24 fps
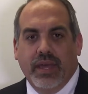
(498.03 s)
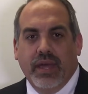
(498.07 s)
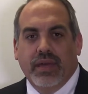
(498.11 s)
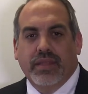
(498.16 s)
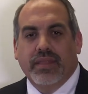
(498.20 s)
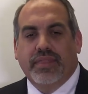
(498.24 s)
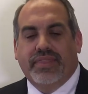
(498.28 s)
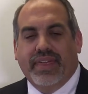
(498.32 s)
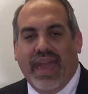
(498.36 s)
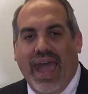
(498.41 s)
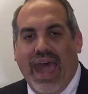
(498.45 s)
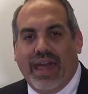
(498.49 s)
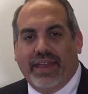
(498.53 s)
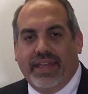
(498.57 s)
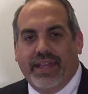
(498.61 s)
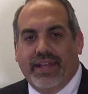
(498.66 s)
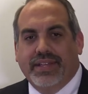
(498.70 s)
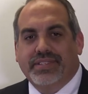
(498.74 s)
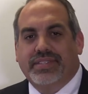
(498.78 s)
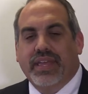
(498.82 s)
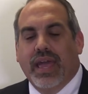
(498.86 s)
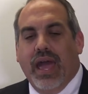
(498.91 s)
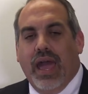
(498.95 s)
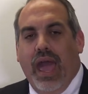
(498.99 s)
That
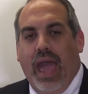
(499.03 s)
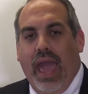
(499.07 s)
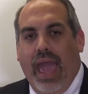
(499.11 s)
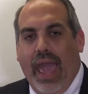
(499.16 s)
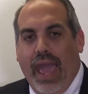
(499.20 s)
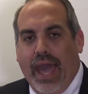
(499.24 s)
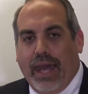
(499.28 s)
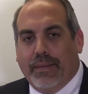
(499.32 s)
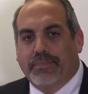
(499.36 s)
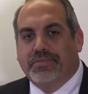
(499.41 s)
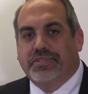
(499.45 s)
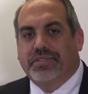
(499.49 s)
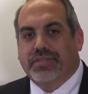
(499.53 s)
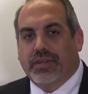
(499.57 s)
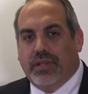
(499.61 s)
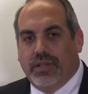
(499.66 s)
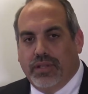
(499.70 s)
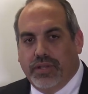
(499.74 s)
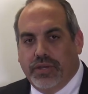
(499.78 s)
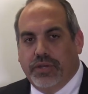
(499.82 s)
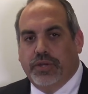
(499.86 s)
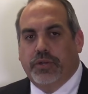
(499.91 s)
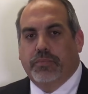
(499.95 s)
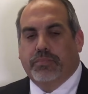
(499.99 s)
is
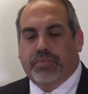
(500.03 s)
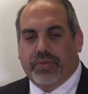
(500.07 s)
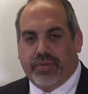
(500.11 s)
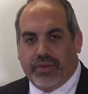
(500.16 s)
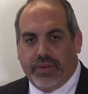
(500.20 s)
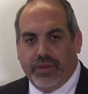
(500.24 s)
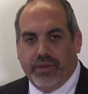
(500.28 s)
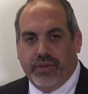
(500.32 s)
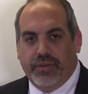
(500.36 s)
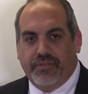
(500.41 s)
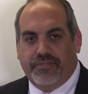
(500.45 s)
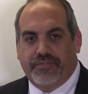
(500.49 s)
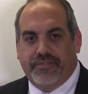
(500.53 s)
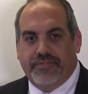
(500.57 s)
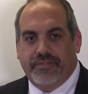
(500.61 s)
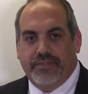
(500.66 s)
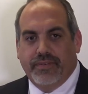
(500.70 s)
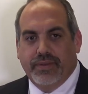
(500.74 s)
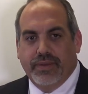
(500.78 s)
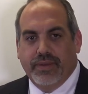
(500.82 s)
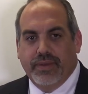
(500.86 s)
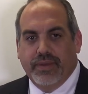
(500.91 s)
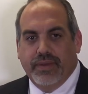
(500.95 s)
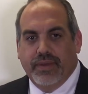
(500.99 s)
absolute proof
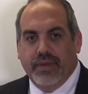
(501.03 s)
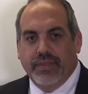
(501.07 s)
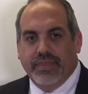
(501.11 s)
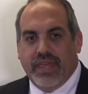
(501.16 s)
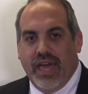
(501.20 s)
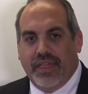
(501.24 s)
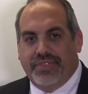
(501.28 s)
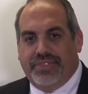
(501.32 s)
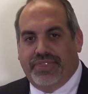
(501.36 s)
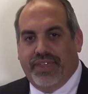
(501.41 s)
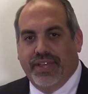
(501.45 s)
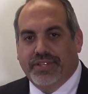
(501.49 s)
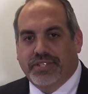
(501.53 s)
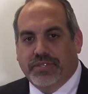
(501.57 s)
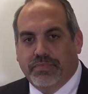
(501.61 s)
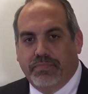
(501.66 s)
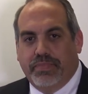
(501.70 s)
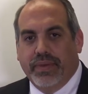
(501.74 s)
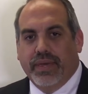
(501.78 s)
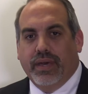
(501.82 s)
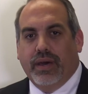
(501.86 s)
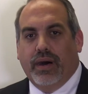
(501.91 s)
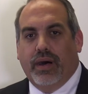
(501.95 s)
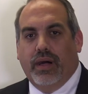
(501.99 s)
that this
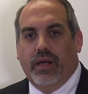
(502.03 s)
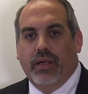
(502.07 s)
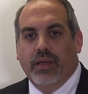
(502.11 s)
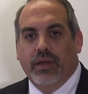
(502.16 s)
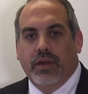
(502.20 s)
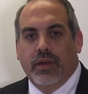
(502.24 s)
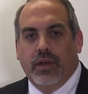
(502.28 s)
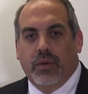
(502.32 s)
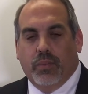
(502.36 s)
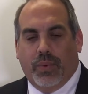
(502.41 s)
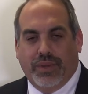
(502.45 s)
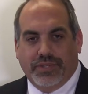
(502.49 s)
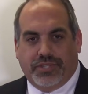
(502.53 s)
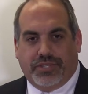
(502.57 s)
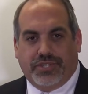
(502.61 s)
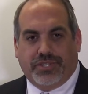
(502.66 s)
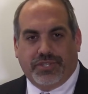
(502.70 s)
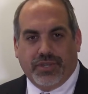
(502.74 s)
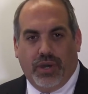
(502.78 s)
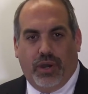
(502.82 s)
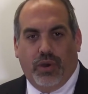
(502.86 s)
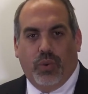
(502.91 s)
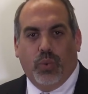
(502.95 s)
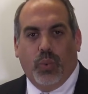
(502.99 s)
bill was
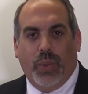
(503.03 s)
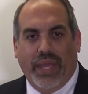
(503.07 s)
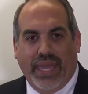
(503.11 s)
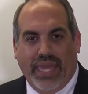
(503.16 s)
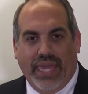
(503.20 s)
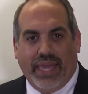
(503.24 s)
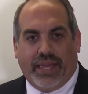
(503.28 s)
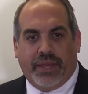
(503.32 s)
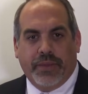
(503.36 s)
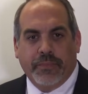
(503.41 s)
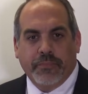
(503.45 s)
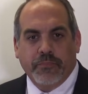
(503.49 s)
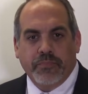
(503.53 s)
so weak.